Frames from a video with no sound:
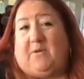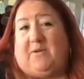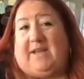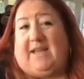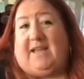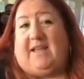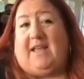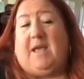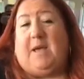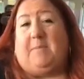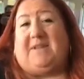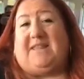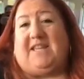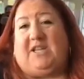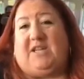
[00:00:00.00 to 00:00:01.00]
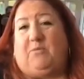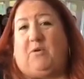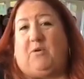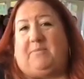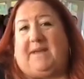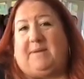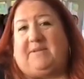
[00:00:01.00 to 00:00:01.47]
going, but then you
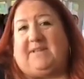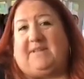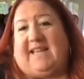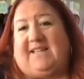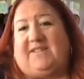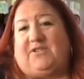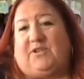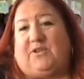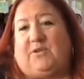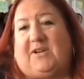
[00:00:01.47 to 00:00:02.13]
won't be able to answer.